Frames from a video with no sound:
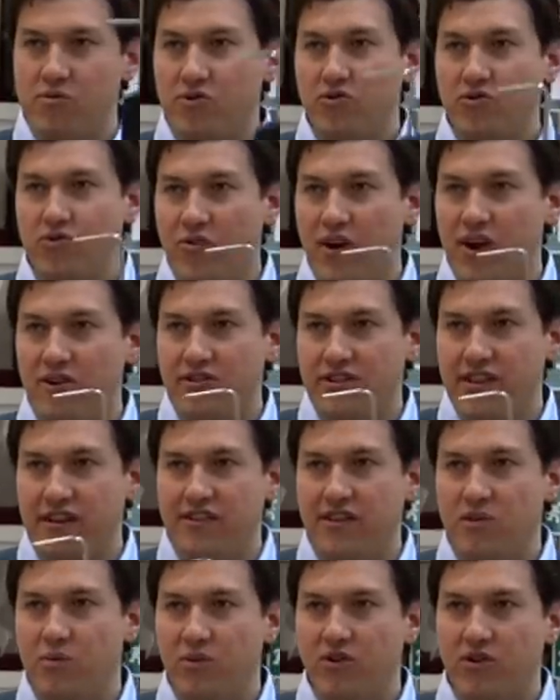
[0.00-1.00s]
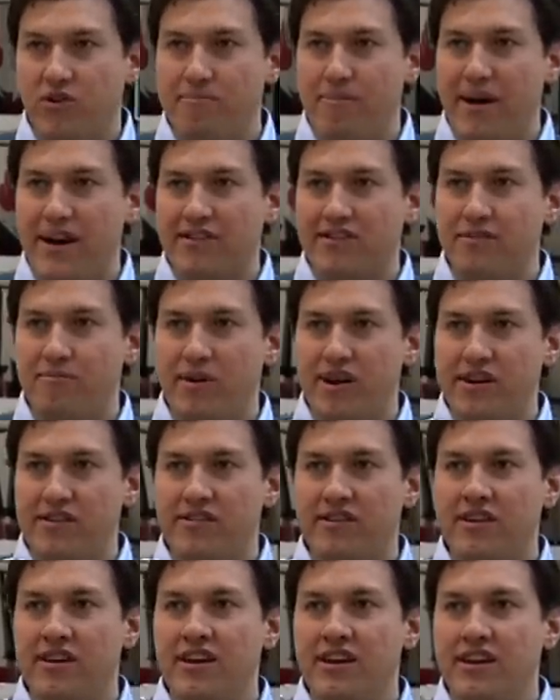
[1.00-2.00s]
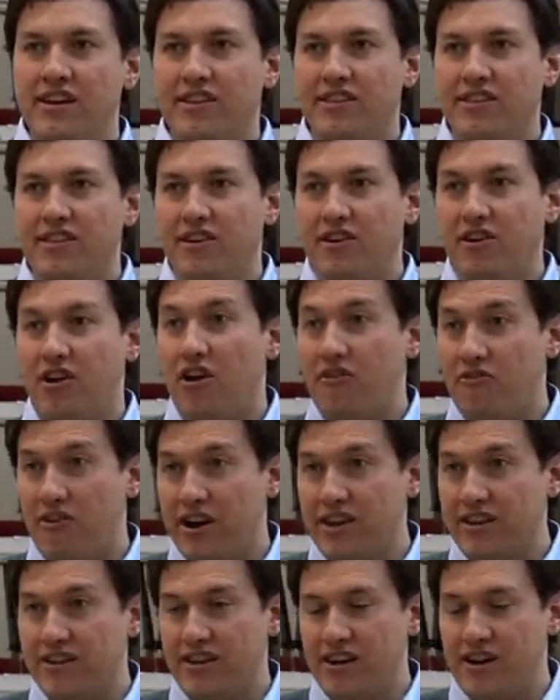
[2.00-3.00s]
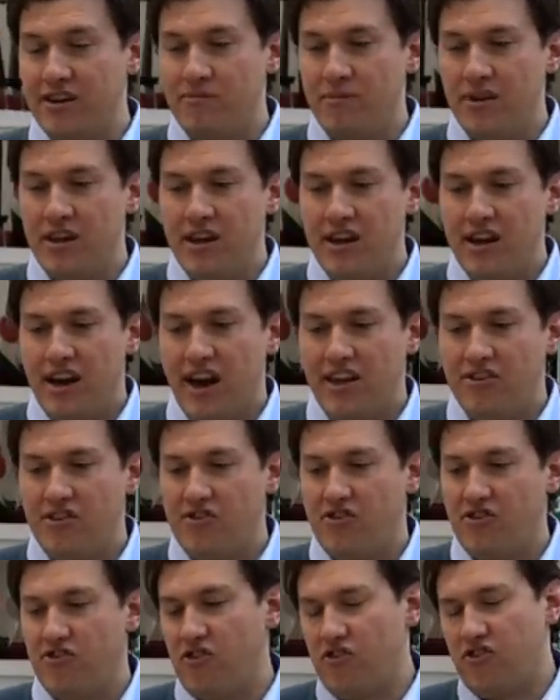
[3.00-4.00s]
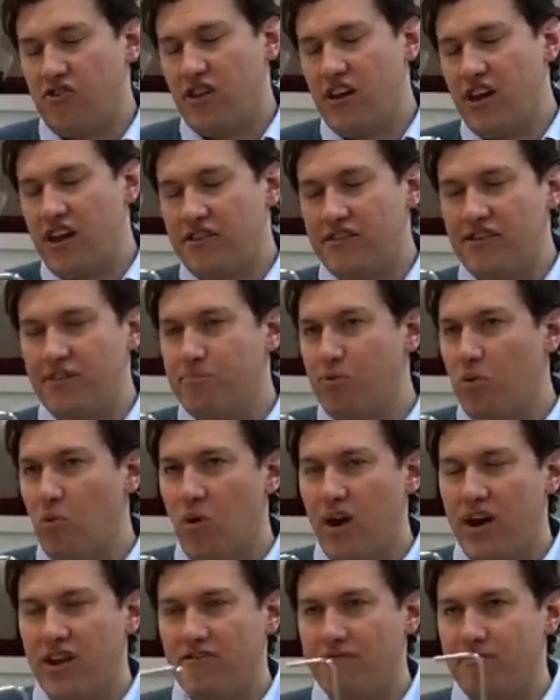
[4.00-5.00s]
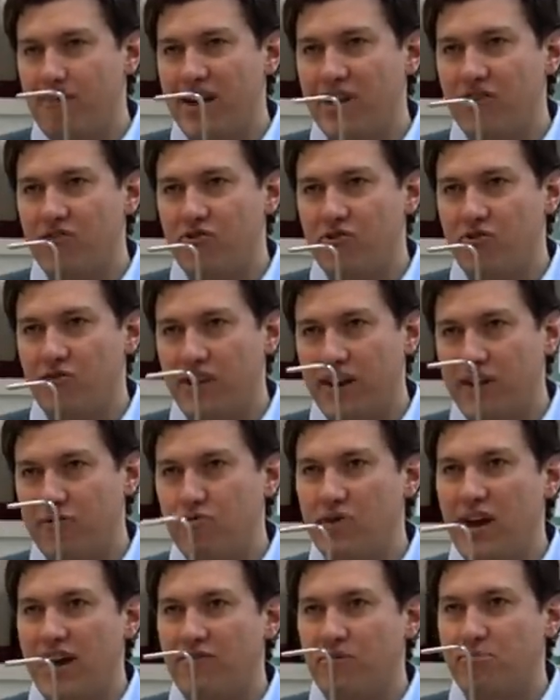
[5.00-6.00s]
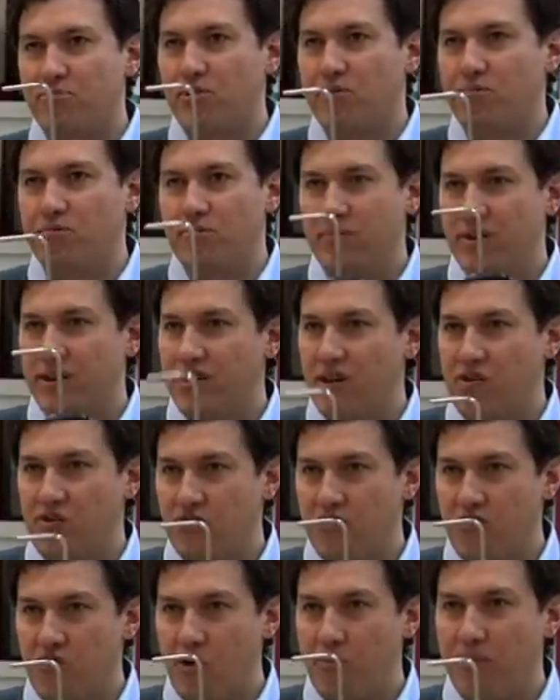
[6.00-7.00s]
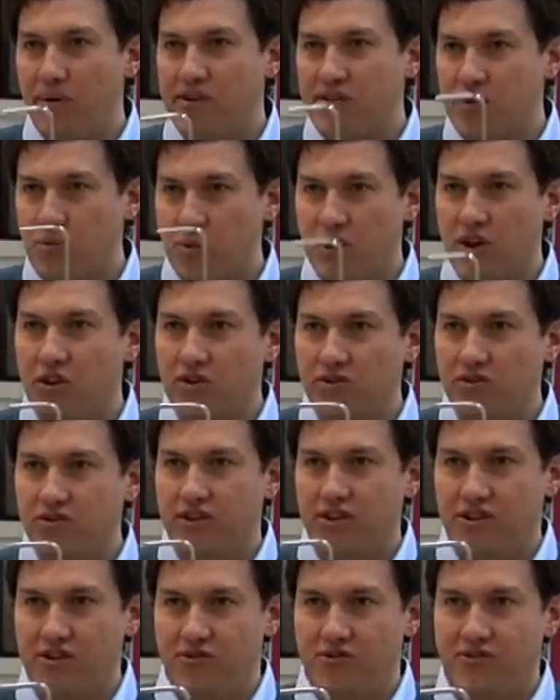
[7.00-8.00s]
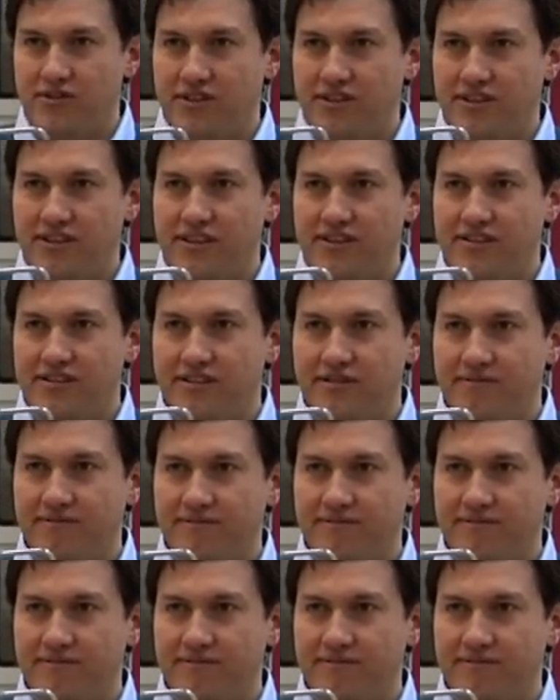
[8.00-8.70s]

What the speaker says: we do aero testing, we've got to maximize our running time, and this is just a simple way of making sure that if we have a problem, it doesn't stop us and we can continue during the test.